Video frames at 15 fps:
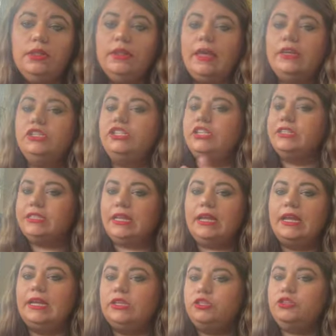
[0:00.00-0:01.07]
Like, she's
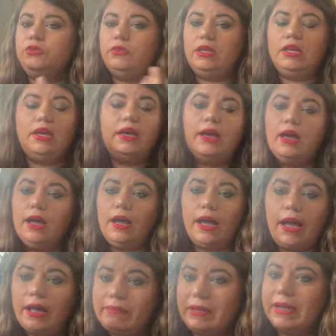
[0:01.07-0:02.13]
getting to the,
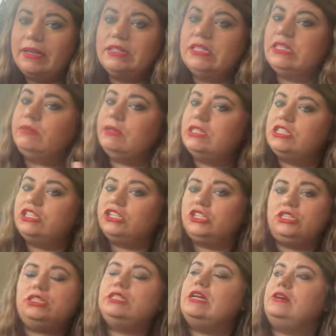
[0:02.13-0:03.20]
I'm getting to
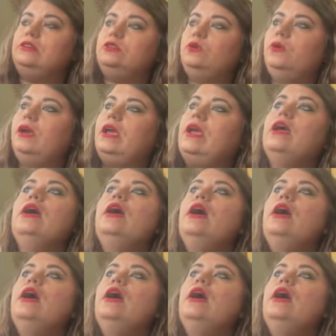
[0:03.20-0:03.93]
spinster's territory.